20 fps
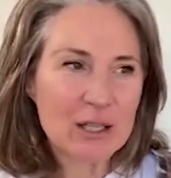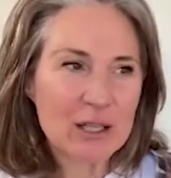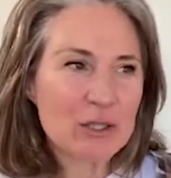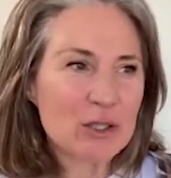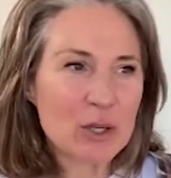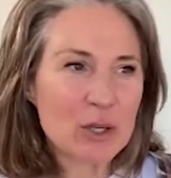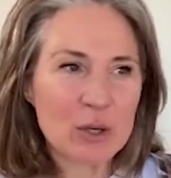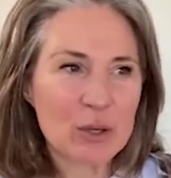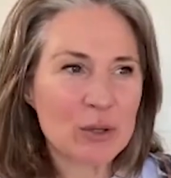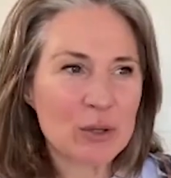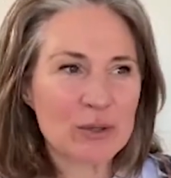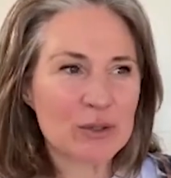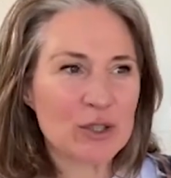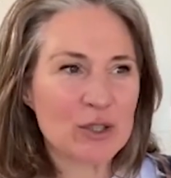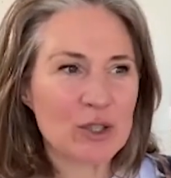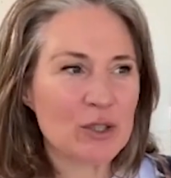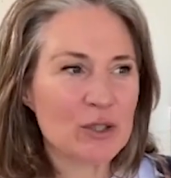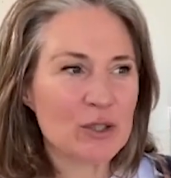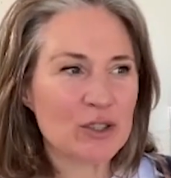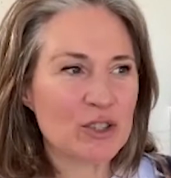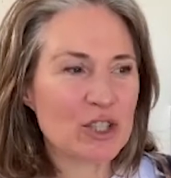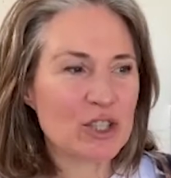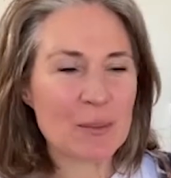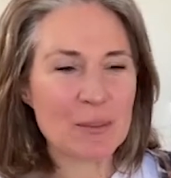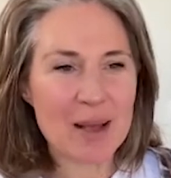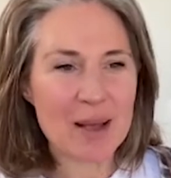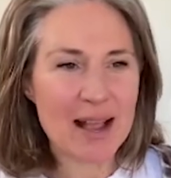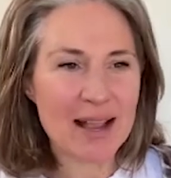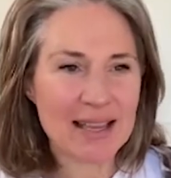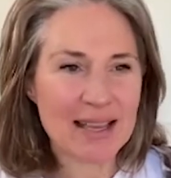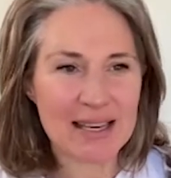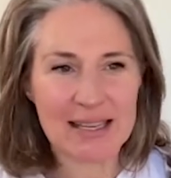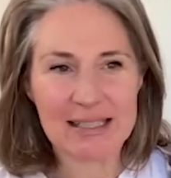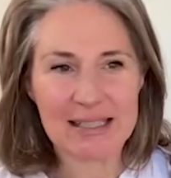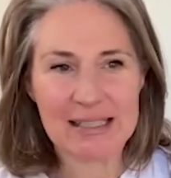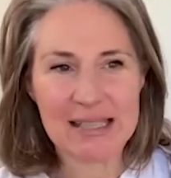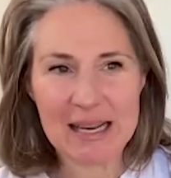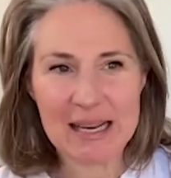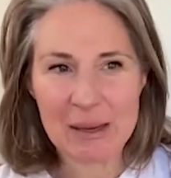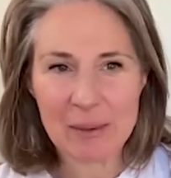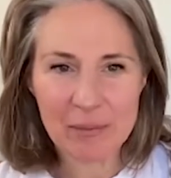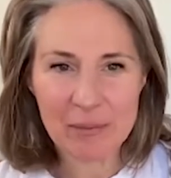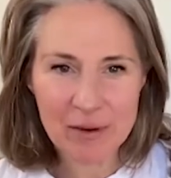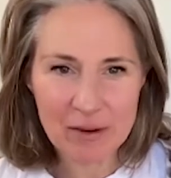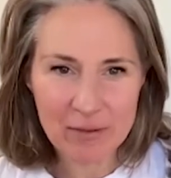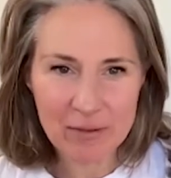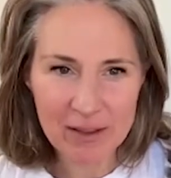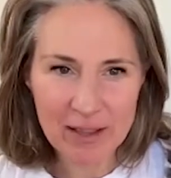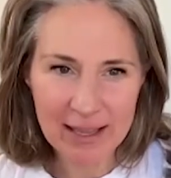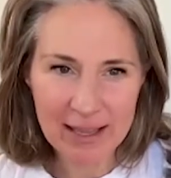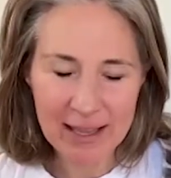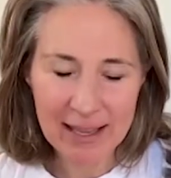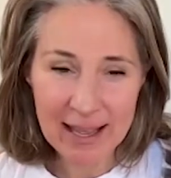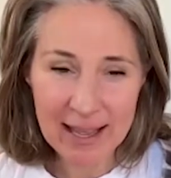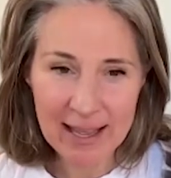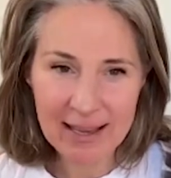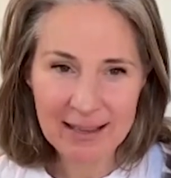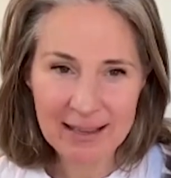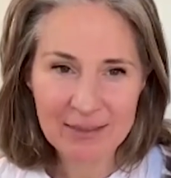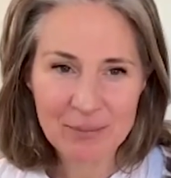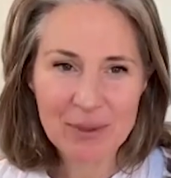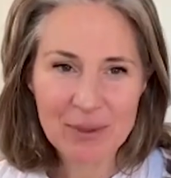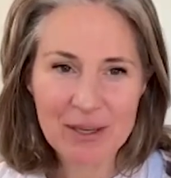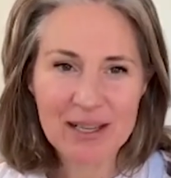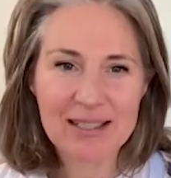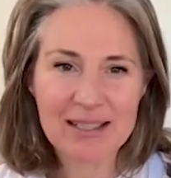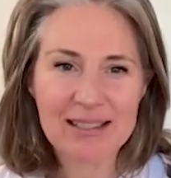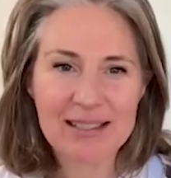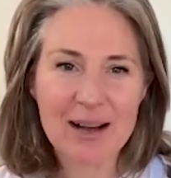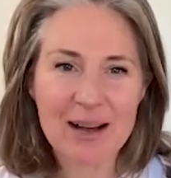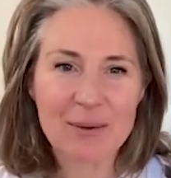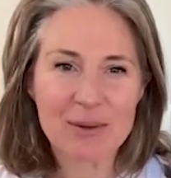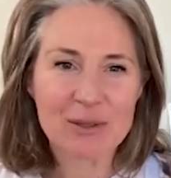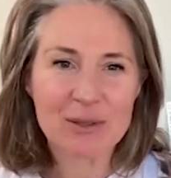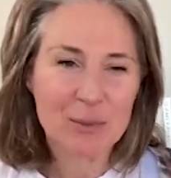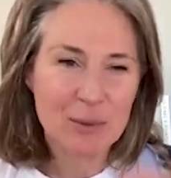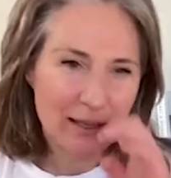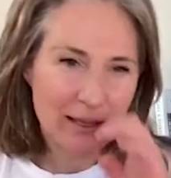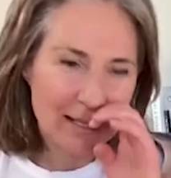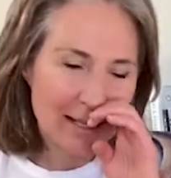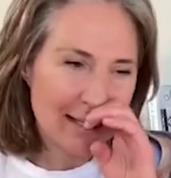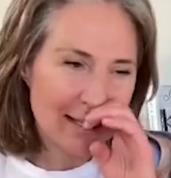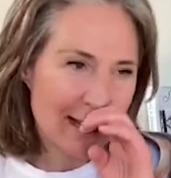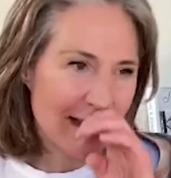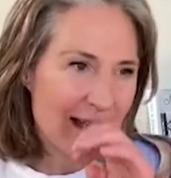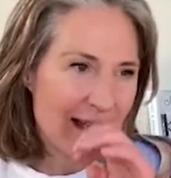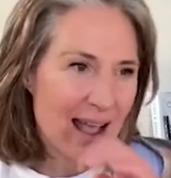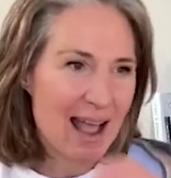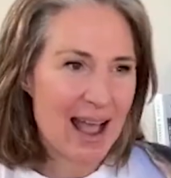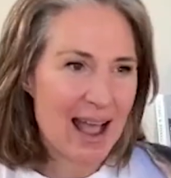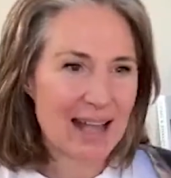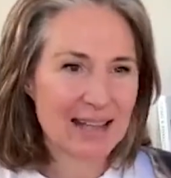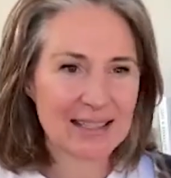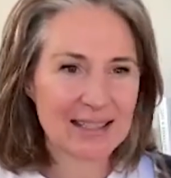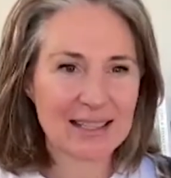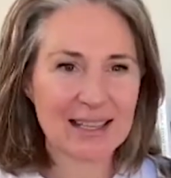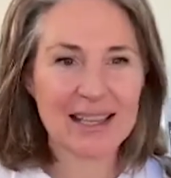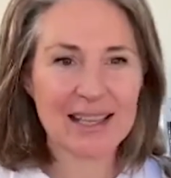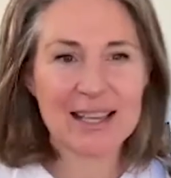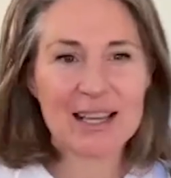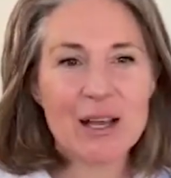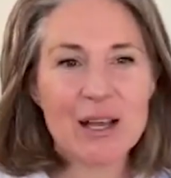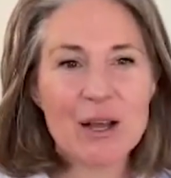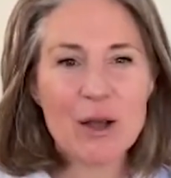don't don't jump back in and sign up for everything again because that was one thing that i had to like